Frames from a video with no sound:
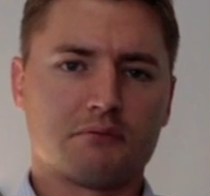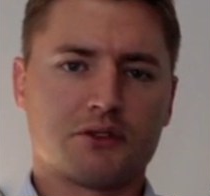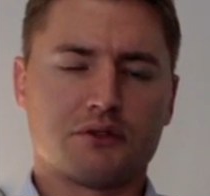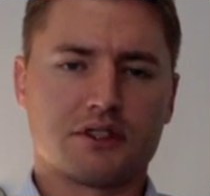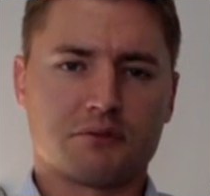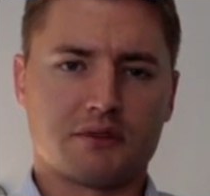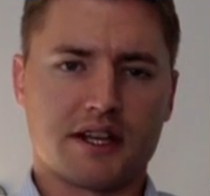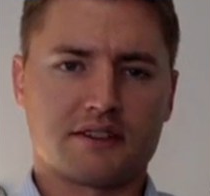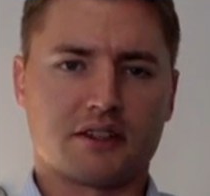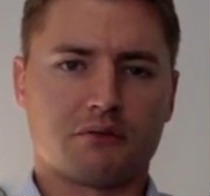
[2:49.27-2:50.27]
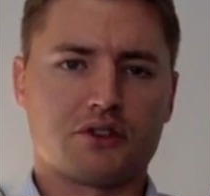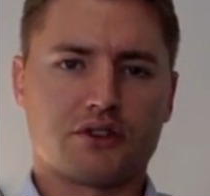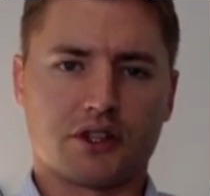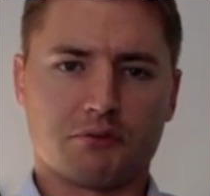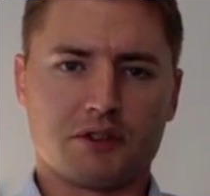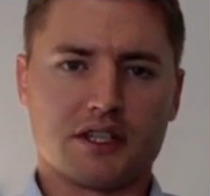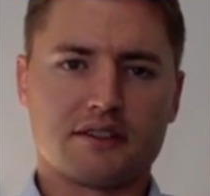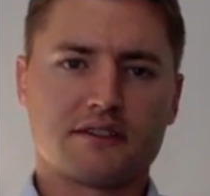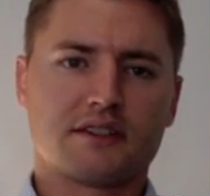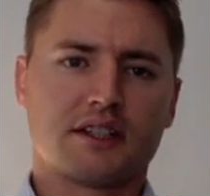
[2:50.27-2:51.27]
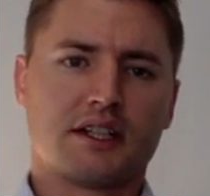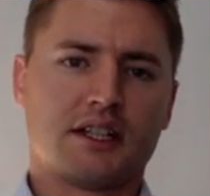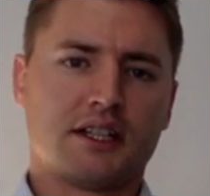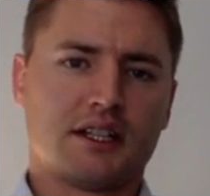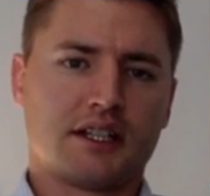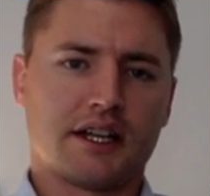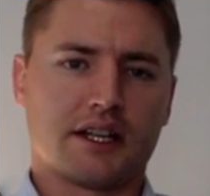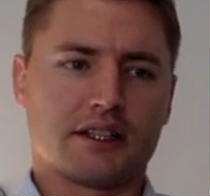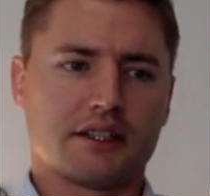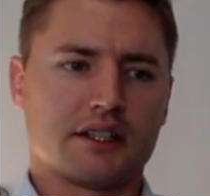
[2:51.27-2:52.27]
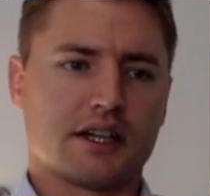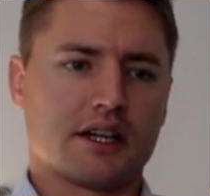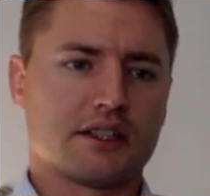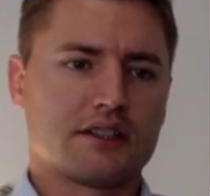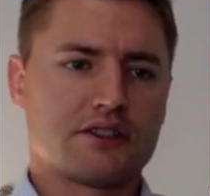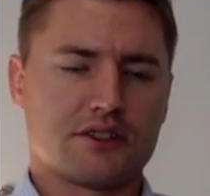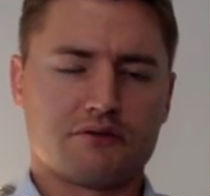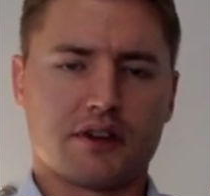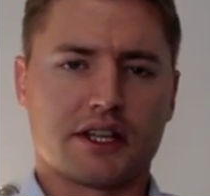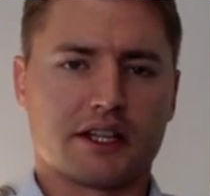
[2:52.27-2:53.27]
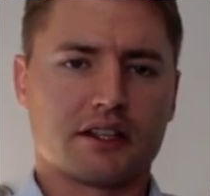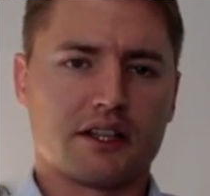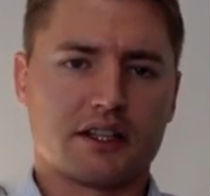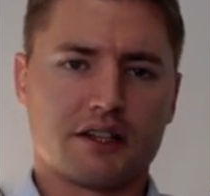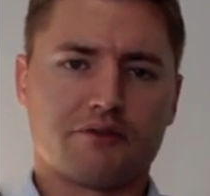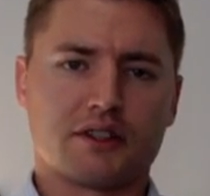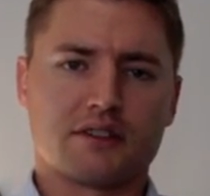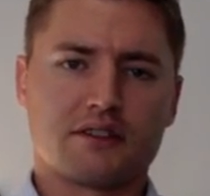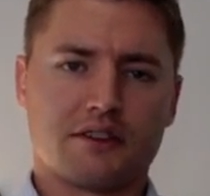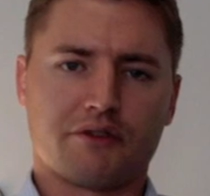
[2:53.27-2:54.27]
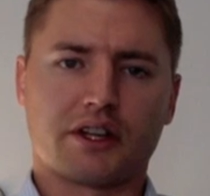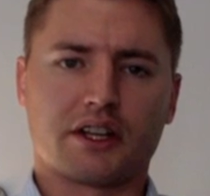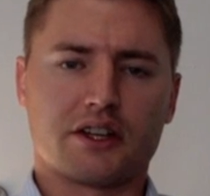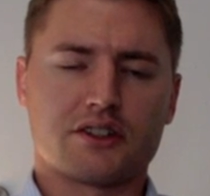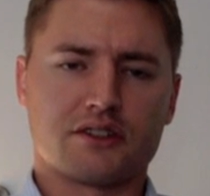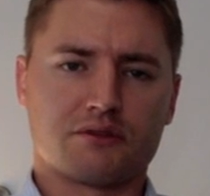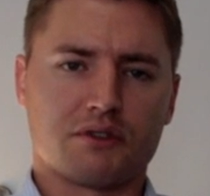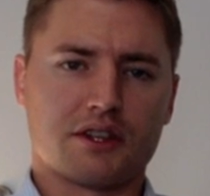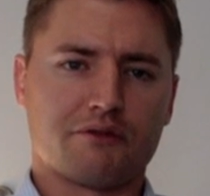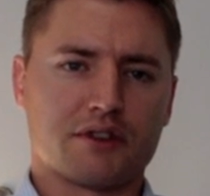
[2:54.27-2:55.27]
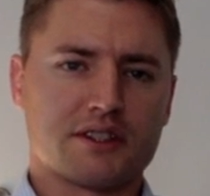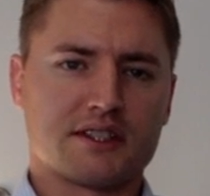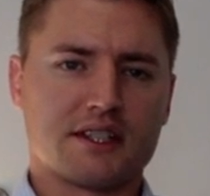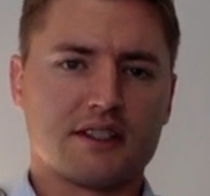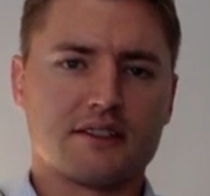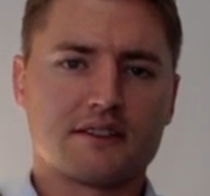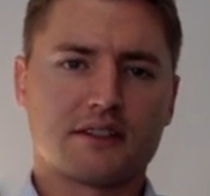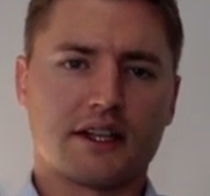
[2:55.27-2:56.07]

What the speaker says: doing some testing with sugar beets, and just running in different conditions with different seeds.